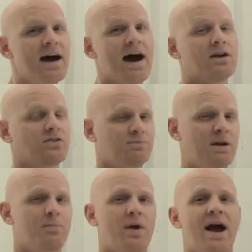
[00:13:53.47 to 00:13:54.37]
How does it
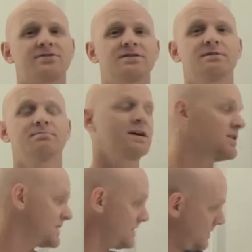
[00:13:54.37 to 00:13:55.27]
speed up a reaction?
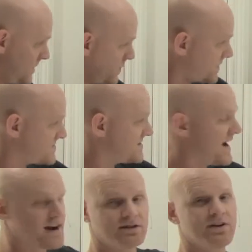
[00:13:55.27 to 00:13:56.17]
Because it lowers the
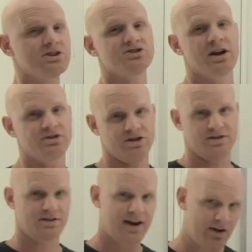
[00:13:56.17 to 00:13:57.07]
activation
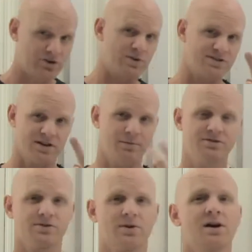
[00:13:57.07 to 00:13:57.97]
energy, characteristic number
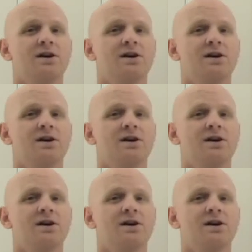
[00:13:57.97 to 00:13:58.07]
two.